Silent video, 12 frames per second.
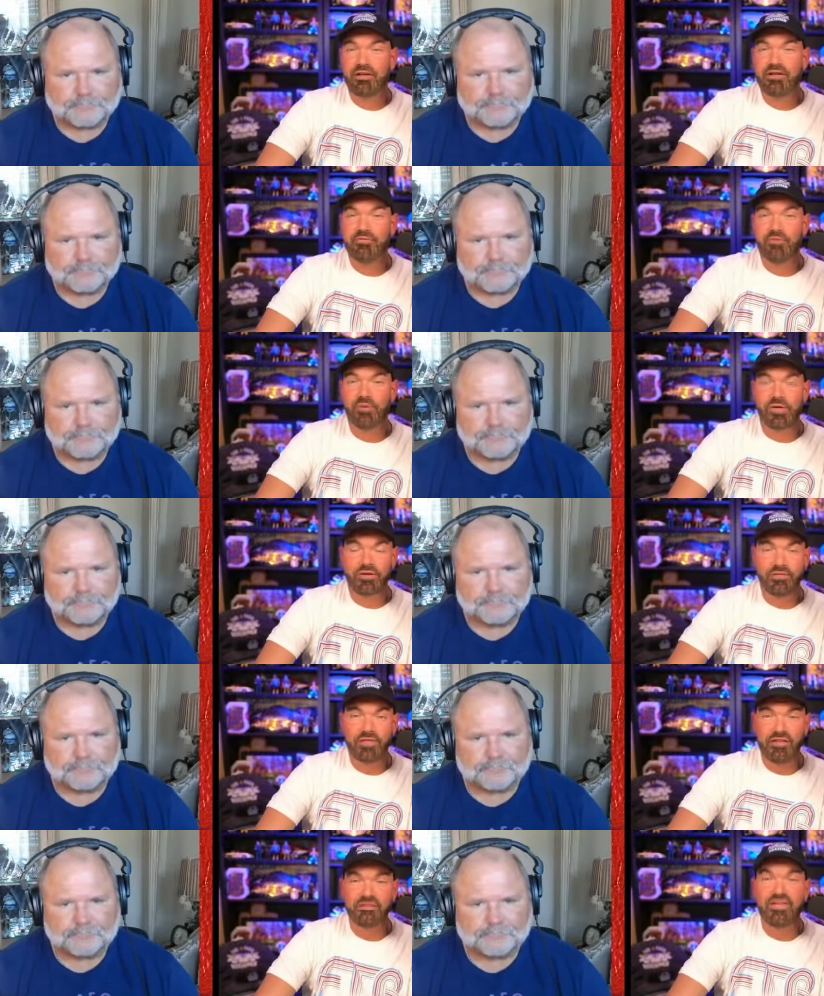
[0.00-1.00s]
Speaker 1: for it
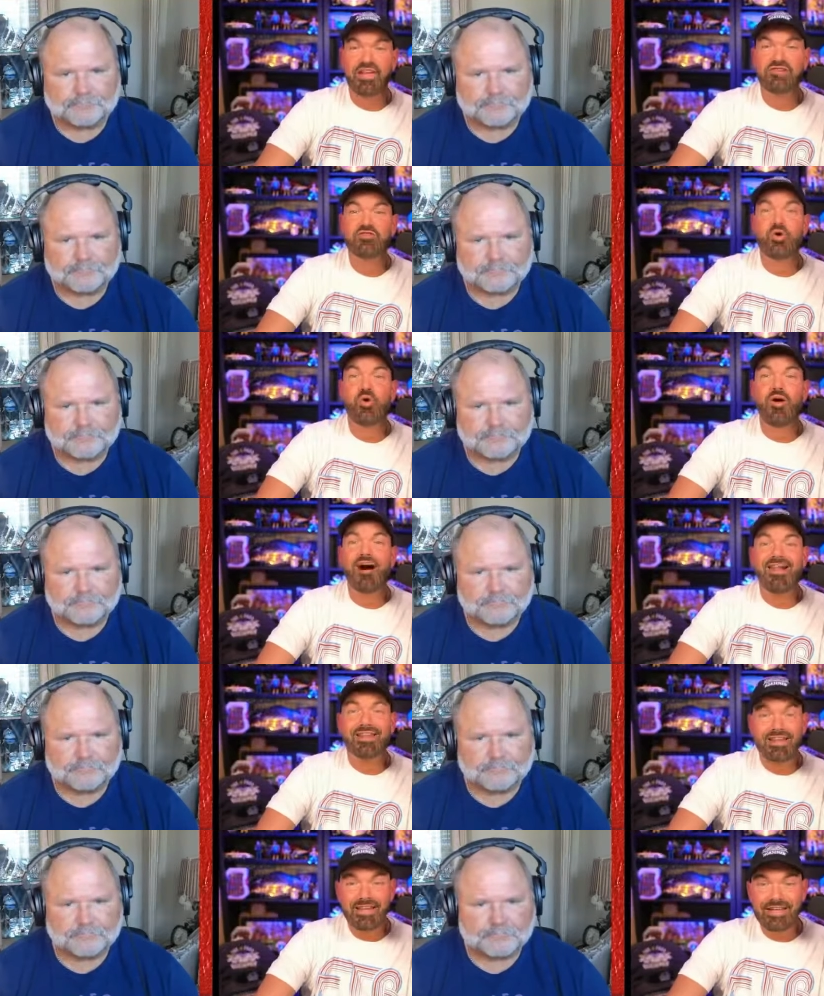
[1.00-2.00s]
if it's
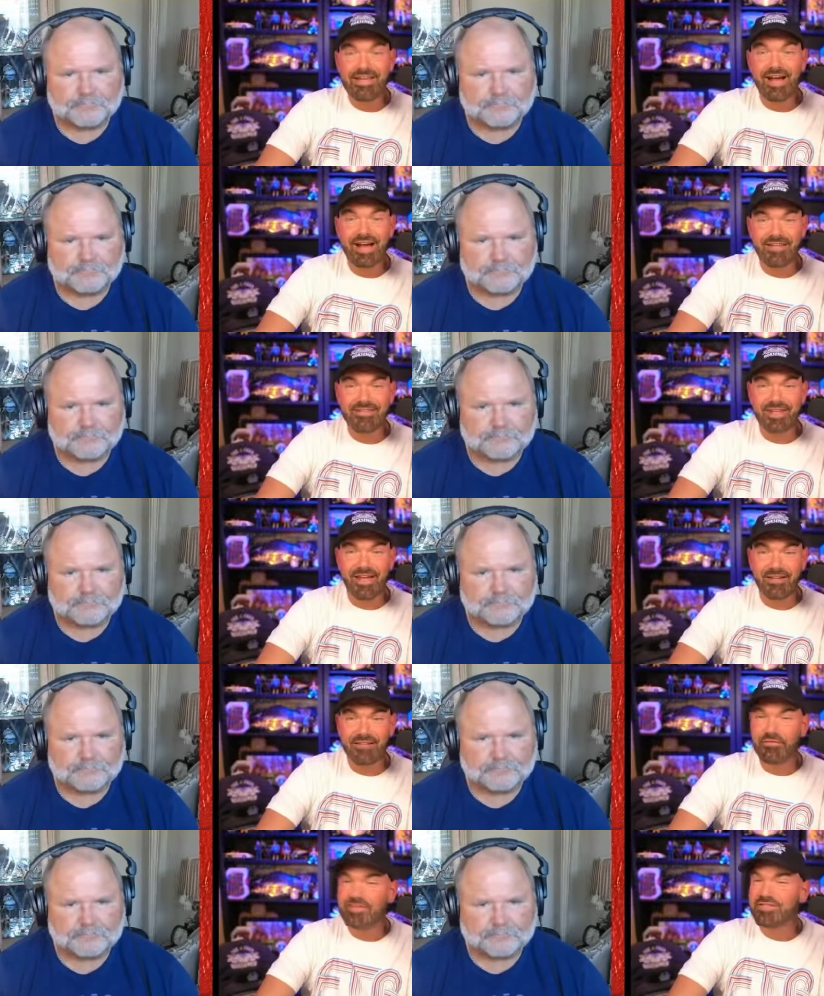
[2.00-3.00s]
quality content.
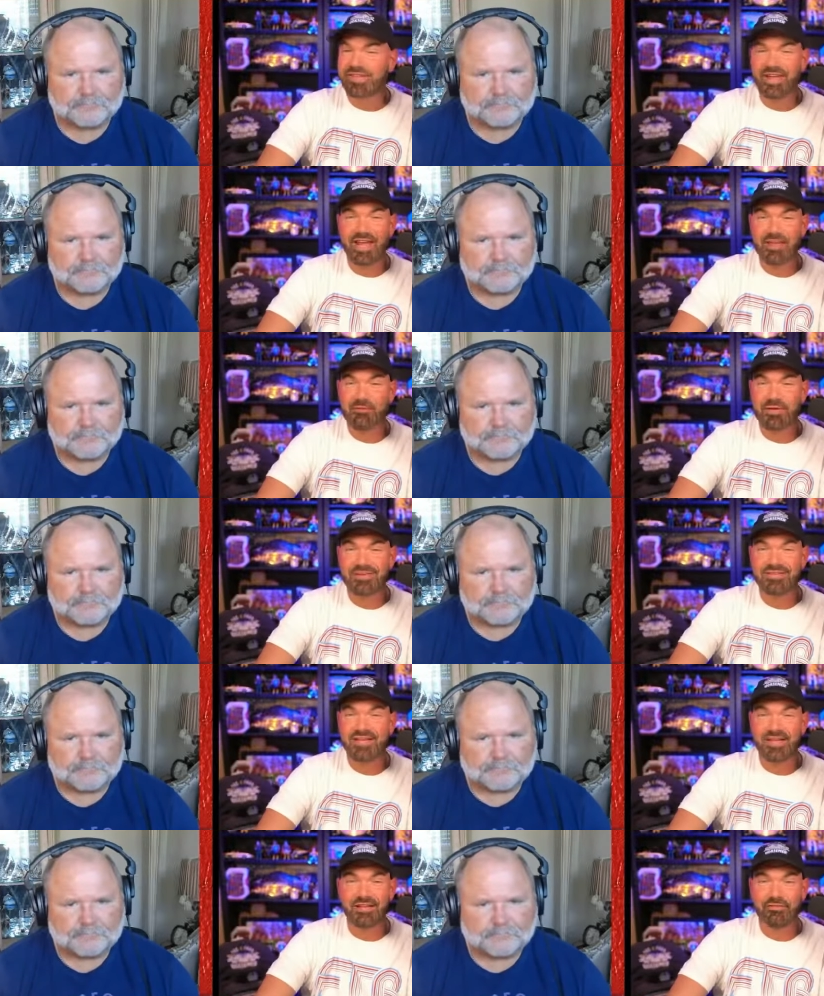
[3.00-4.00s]
If it's a can't miss,
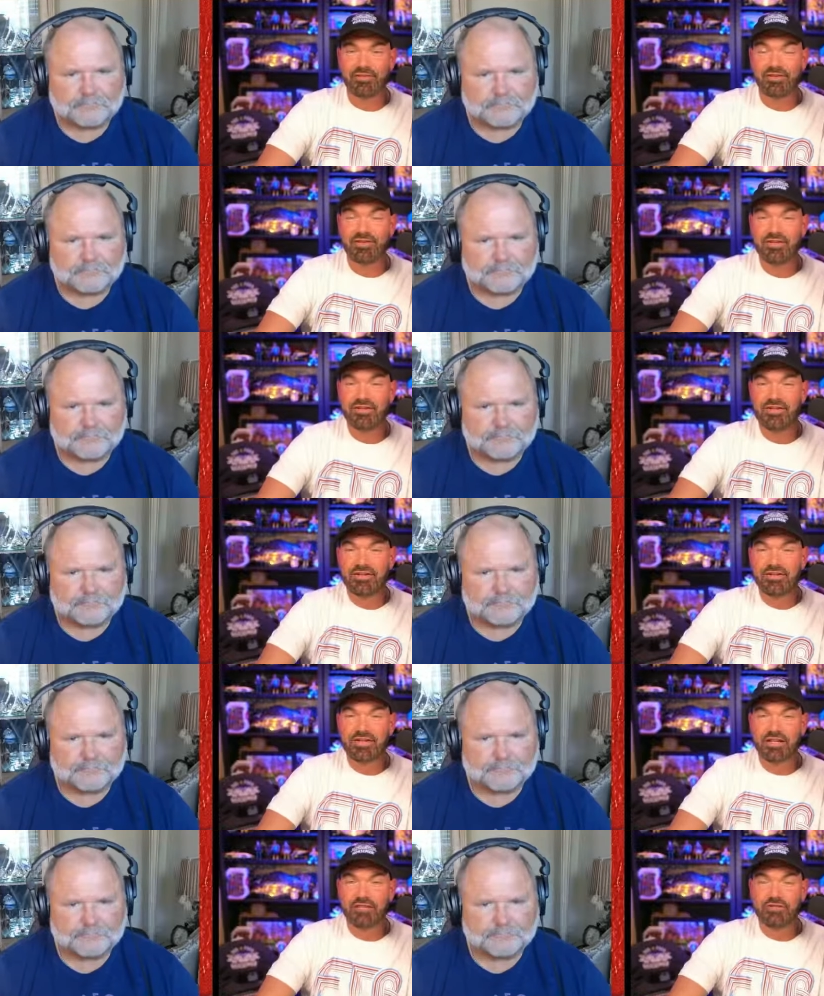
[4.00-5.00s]
hell of a
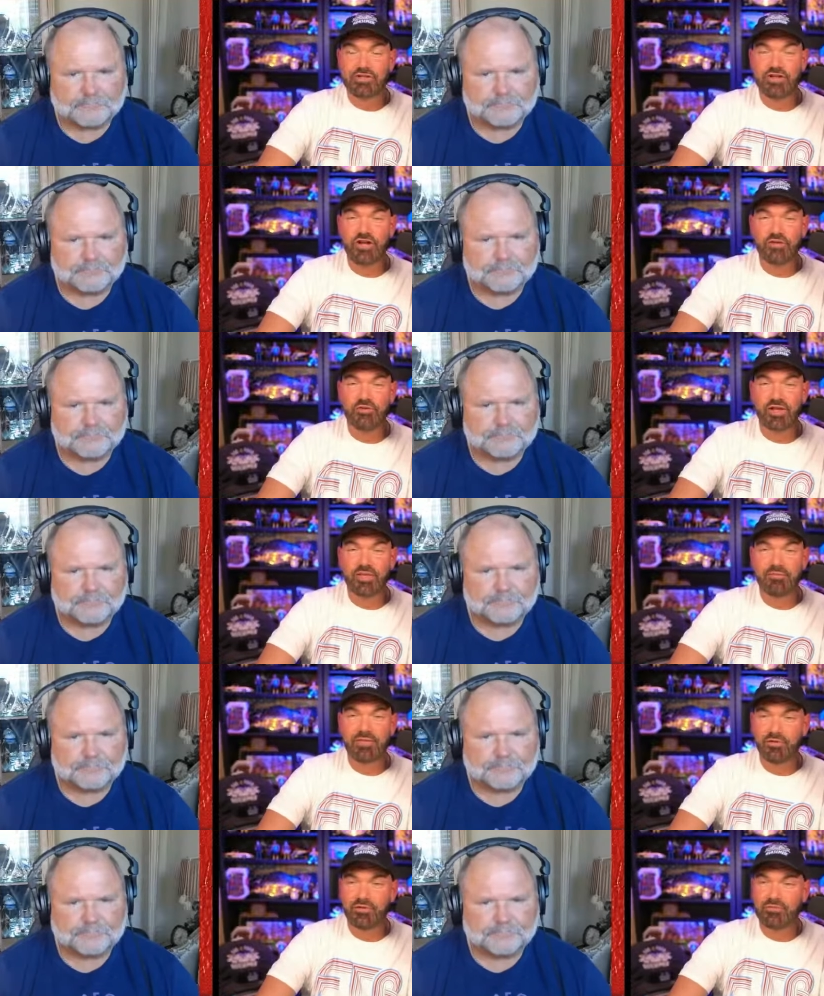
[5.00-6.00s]
show type
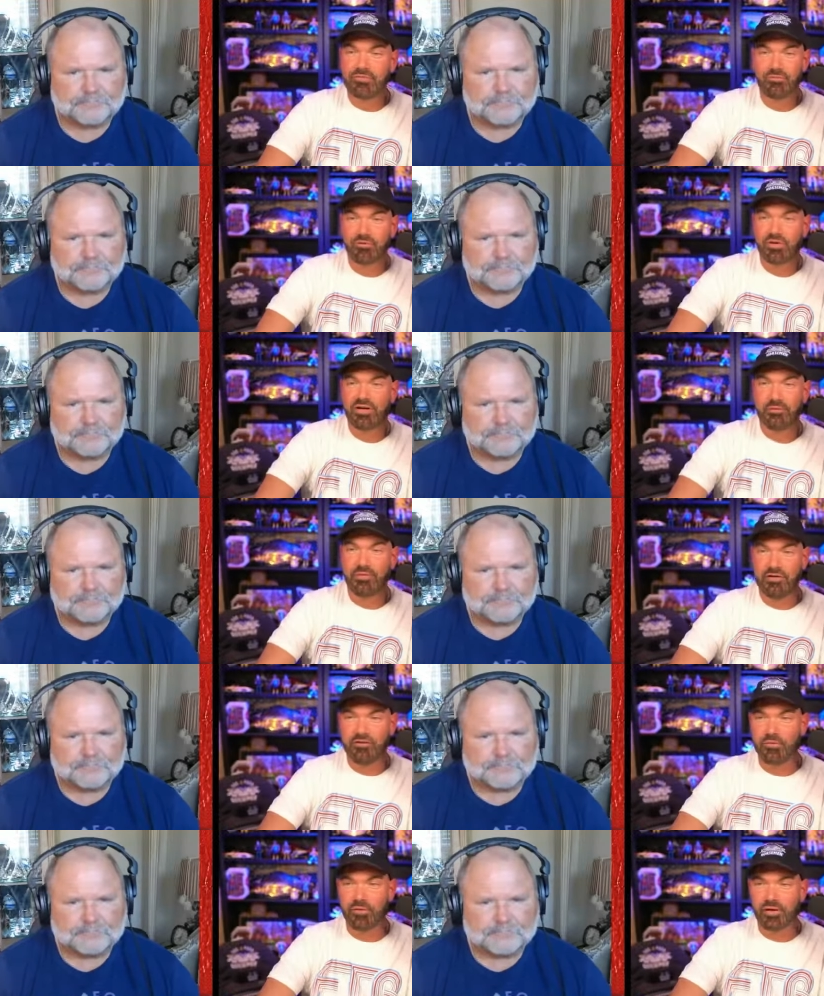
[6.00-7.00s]
deal, then we're going to pay
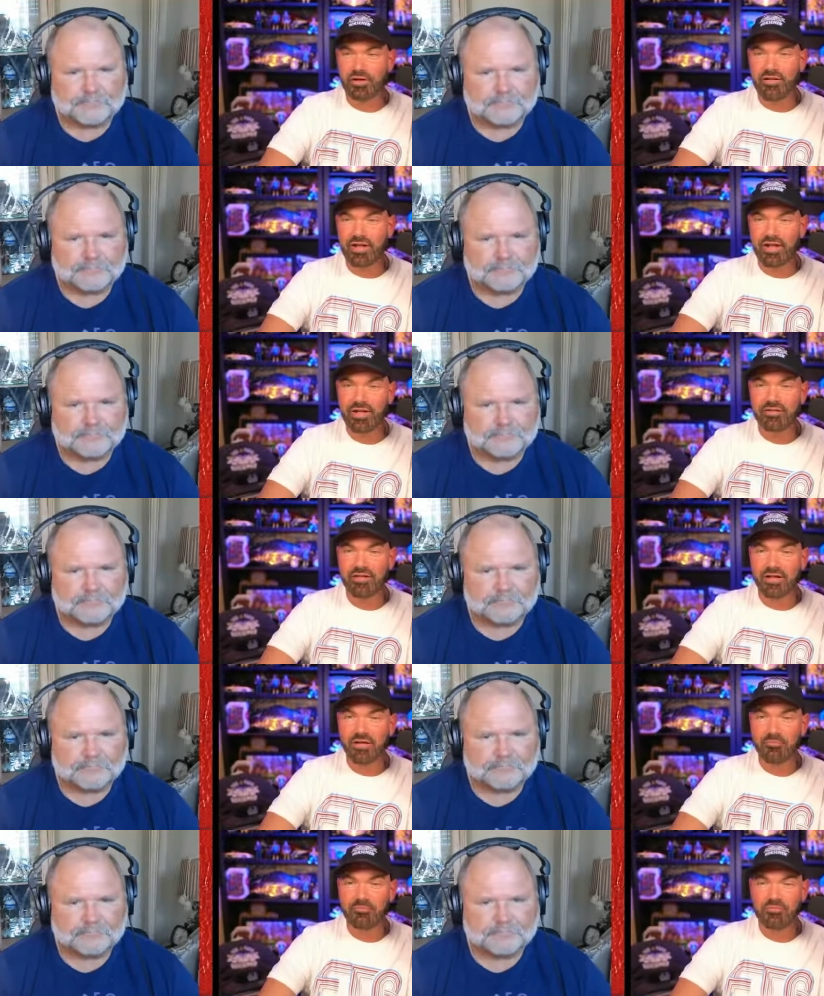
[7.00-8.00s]
for it. And
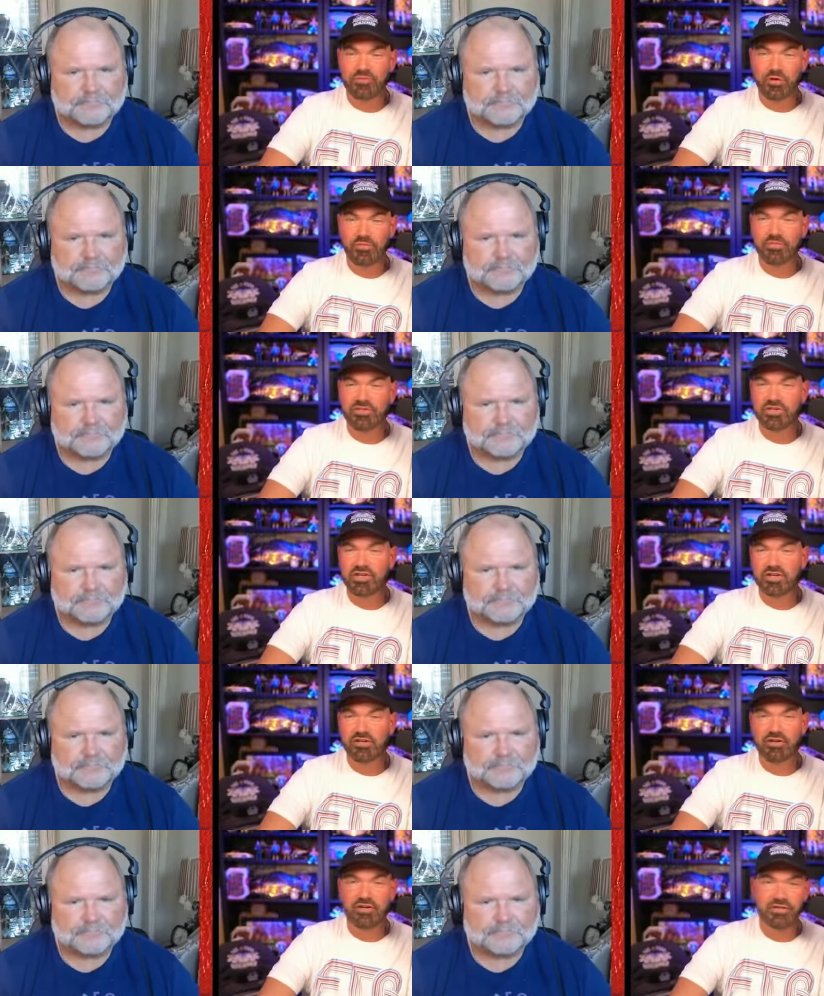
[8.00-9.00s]
so if there's an
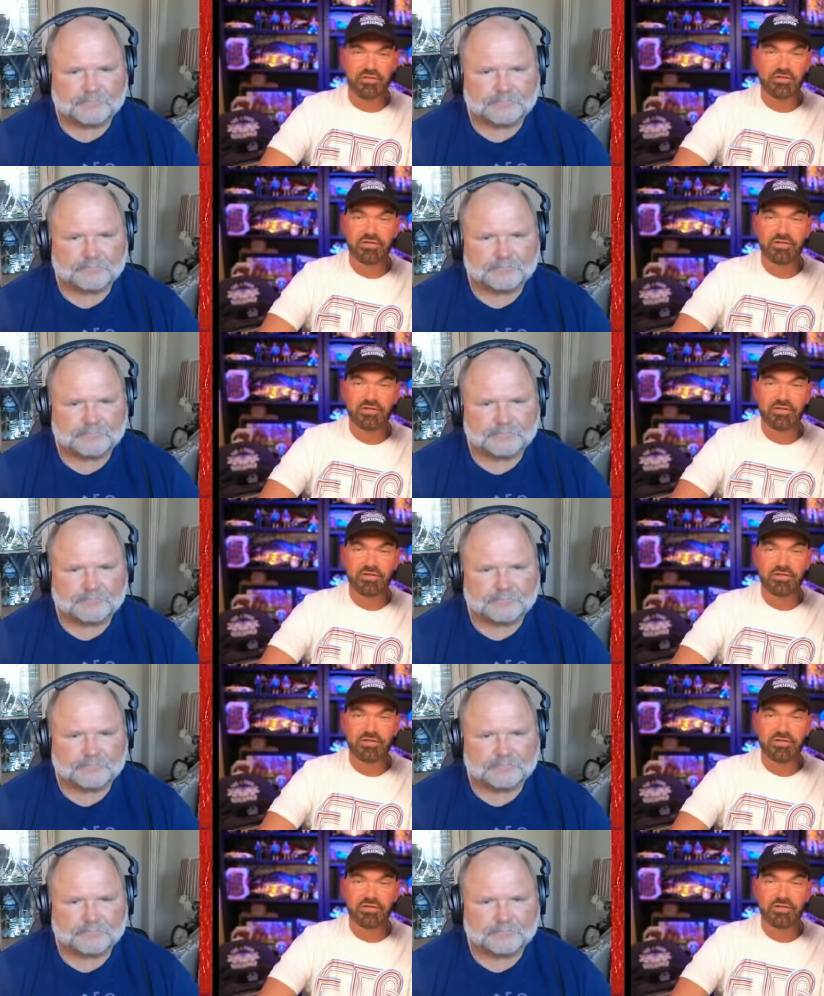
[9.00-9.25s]
increase,